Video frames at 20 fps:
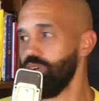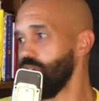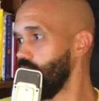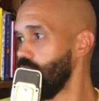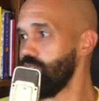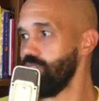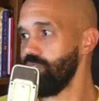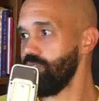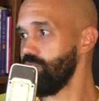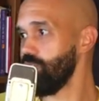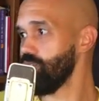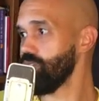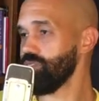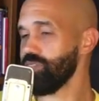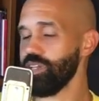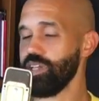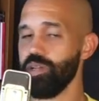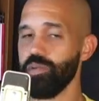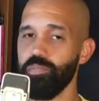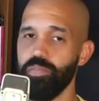I need to hear the
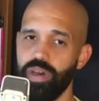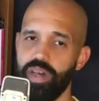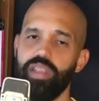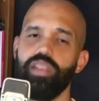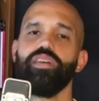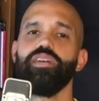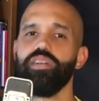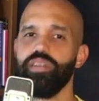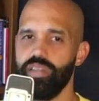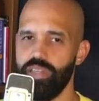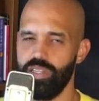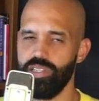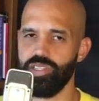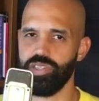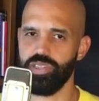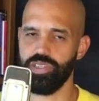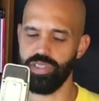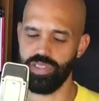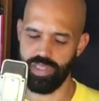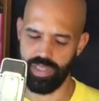sound. But it's a
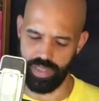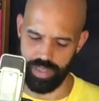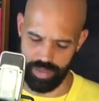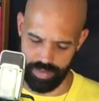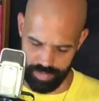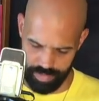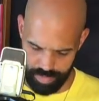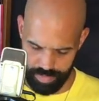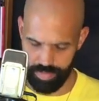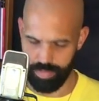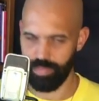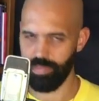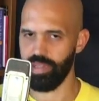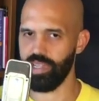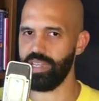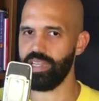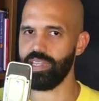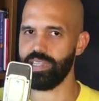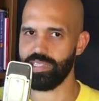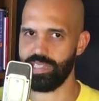good thing.
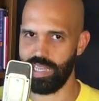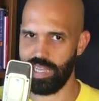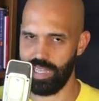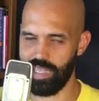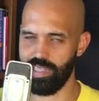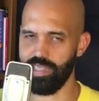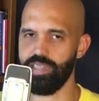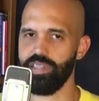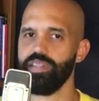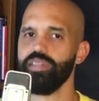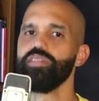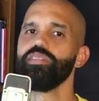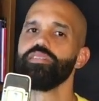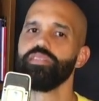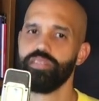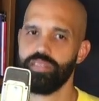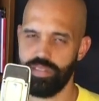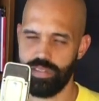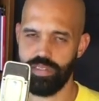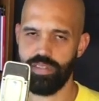Play exactly
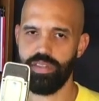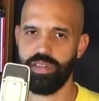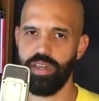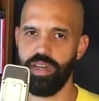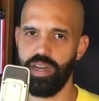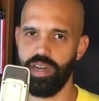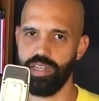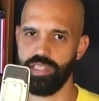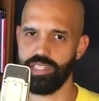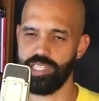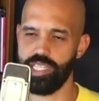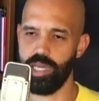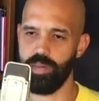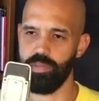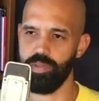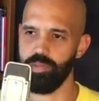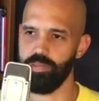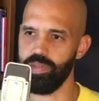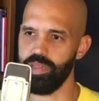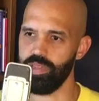on top of the
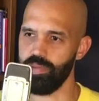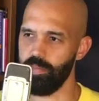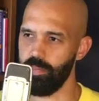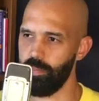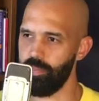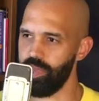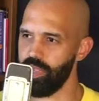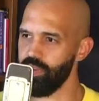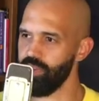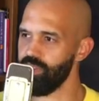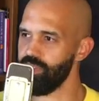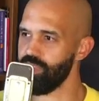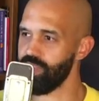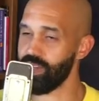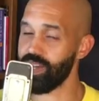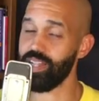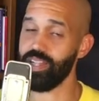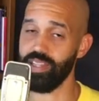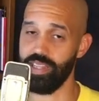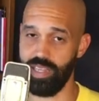beat. Bury the
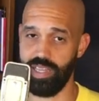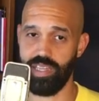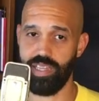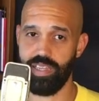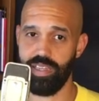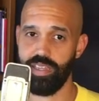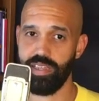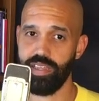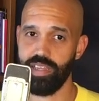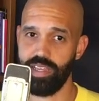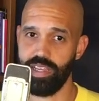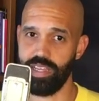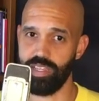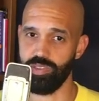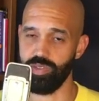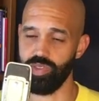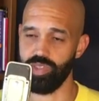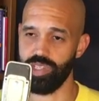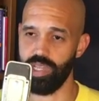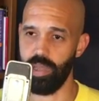click. As we
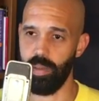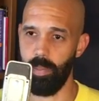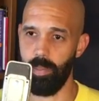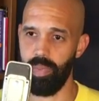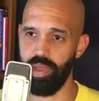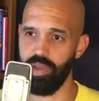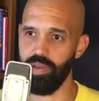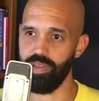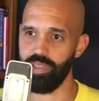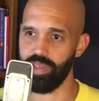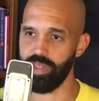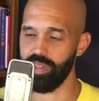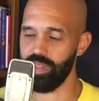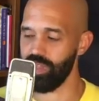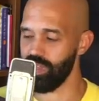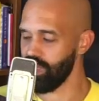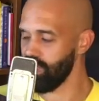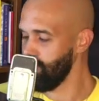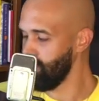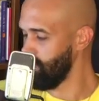say, bury the click.
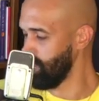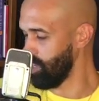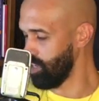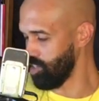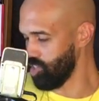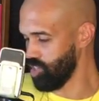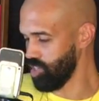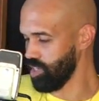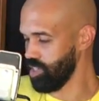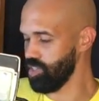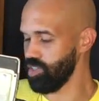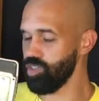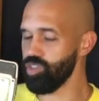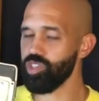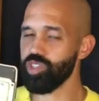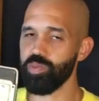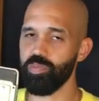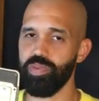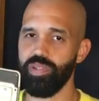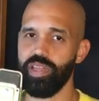And you should get used to
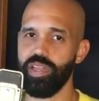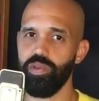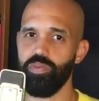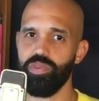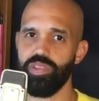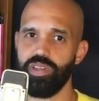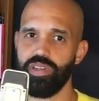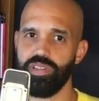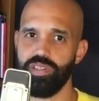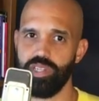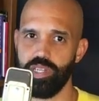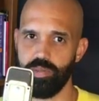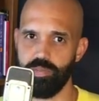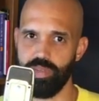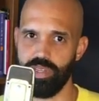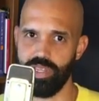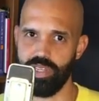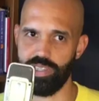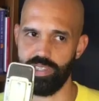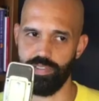playing with the click,
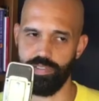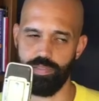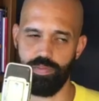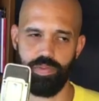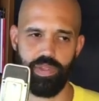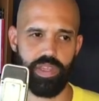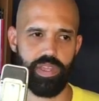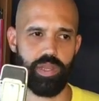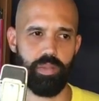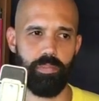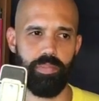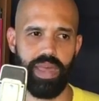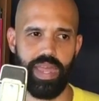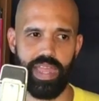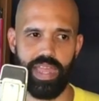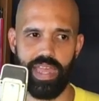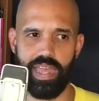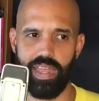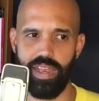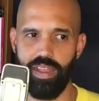because if you play in a
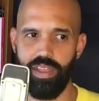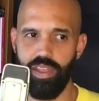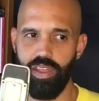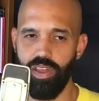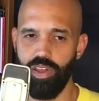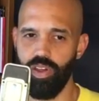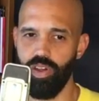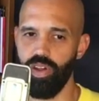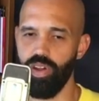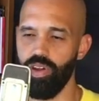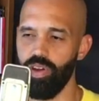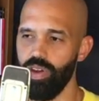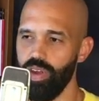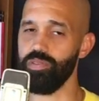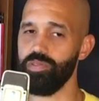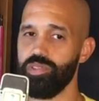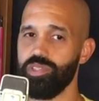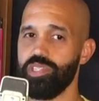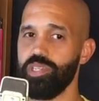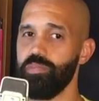band or
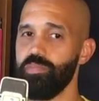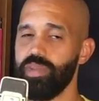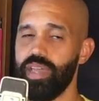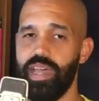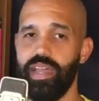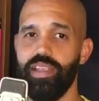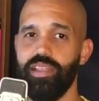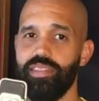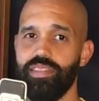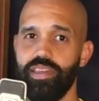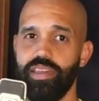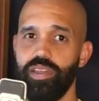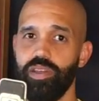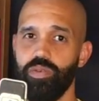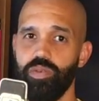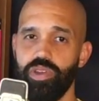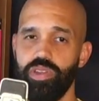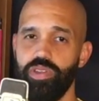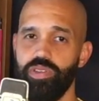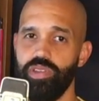some kind of thing where
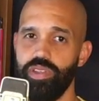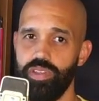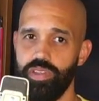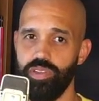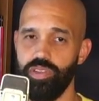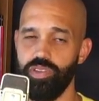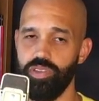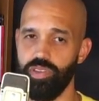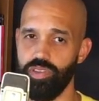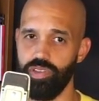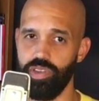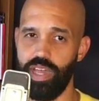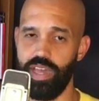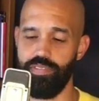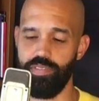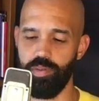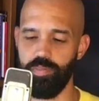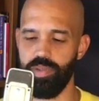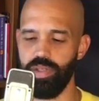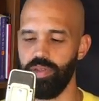you're having to
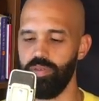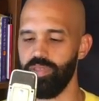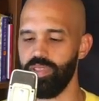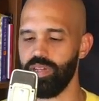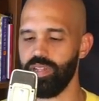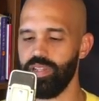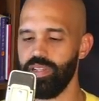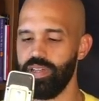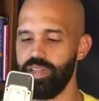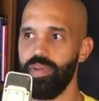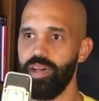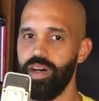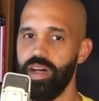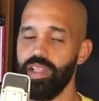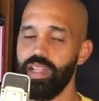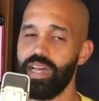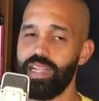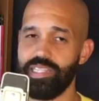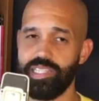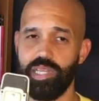play with a click, a
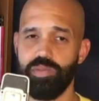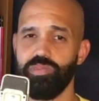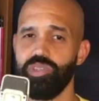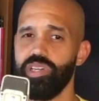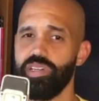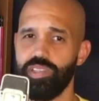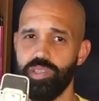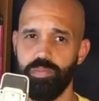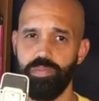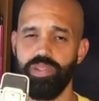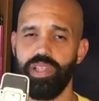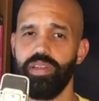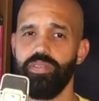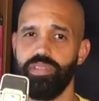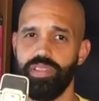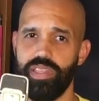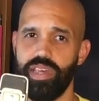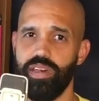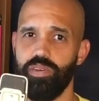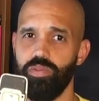lot of times you have to play with
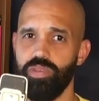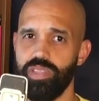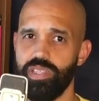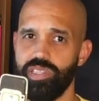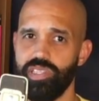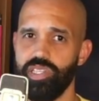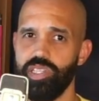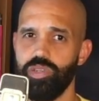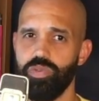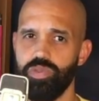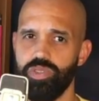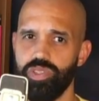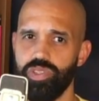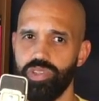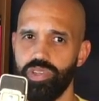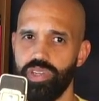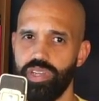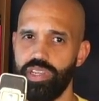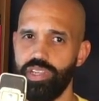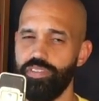that, with the
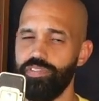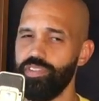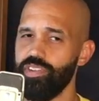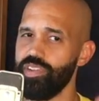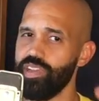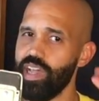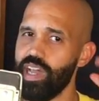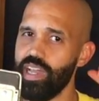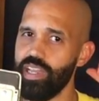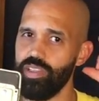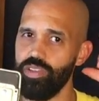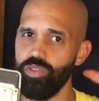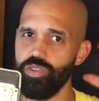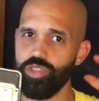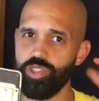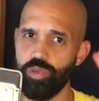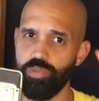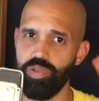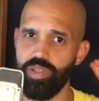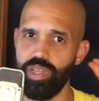sequencer. And if you're not used
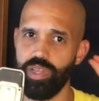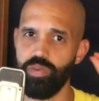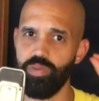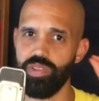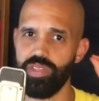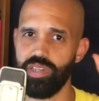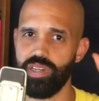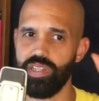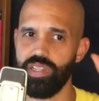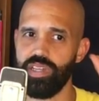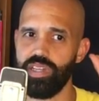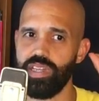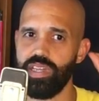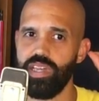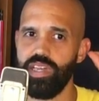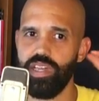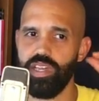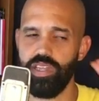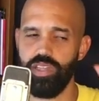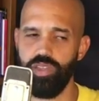to playing with the click,
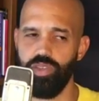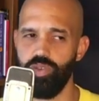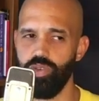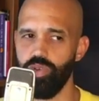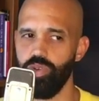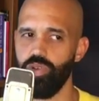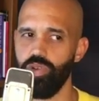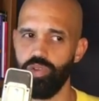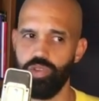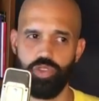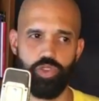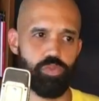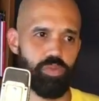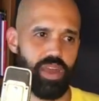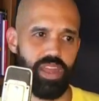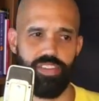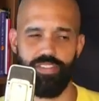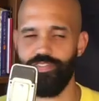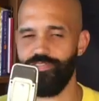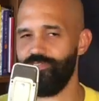you
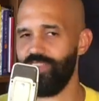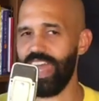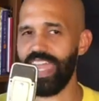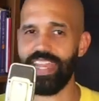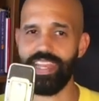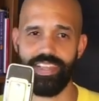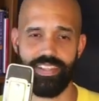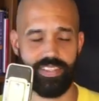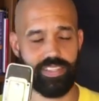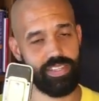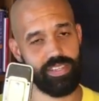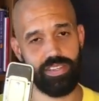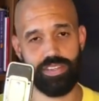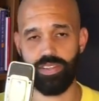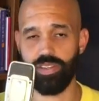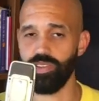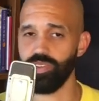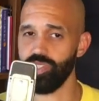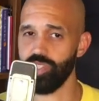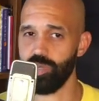might fight it
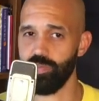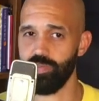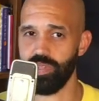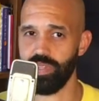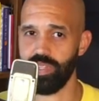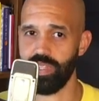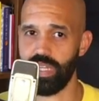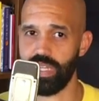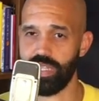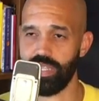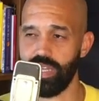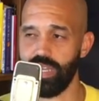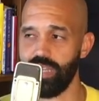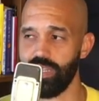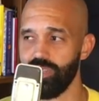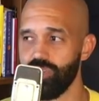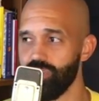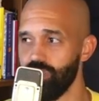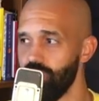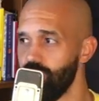or something like that.
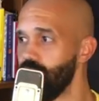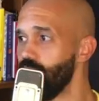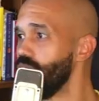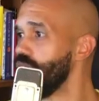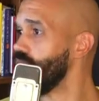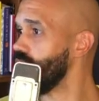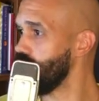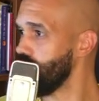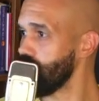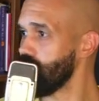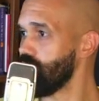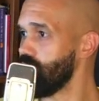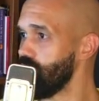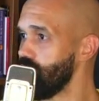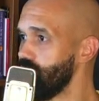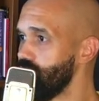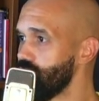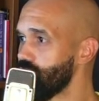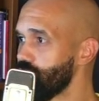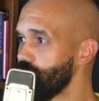So get
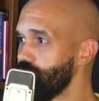used to